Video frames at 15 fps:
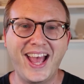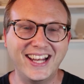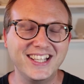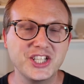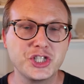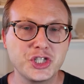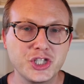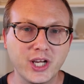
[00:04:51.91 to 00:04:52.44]
and
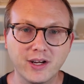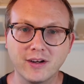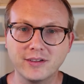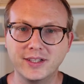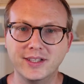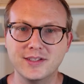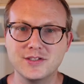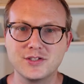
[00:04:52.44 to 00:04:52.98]
he
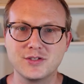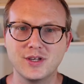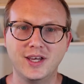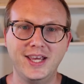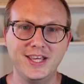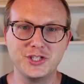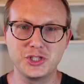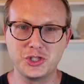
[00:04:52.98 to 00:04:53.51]
shared his
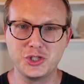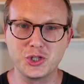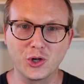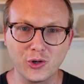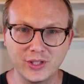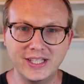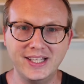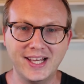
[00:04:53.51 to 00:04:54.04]

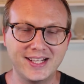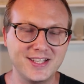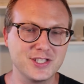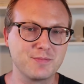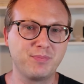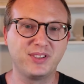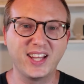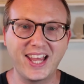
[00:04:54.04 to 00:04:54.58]
journey and
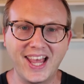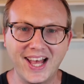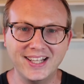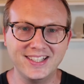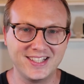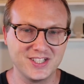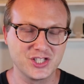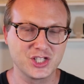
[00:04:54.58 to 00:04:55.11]
his
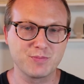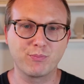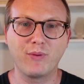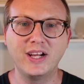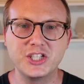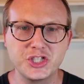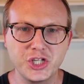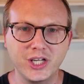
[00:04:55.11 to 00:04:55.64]
plan and his
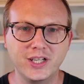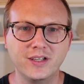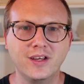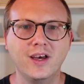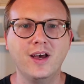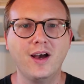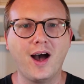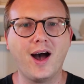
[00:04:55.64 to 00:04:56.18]
spreadsheet
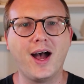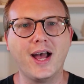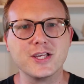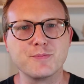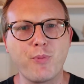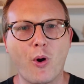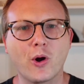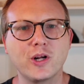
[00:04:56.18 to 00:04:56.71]

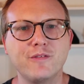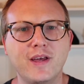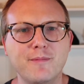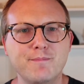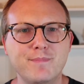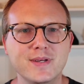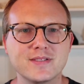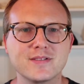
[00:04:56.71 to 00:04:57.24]
as part of
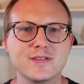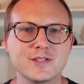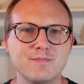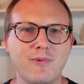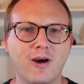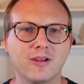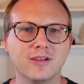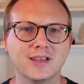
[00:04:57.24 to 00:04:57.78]
a Business
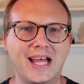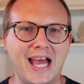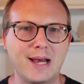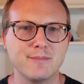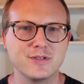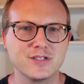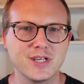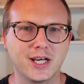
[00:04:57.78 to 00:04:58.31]
Model
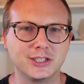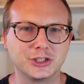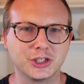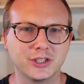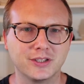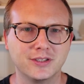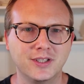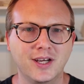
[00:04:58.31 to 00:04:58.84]
Lab session.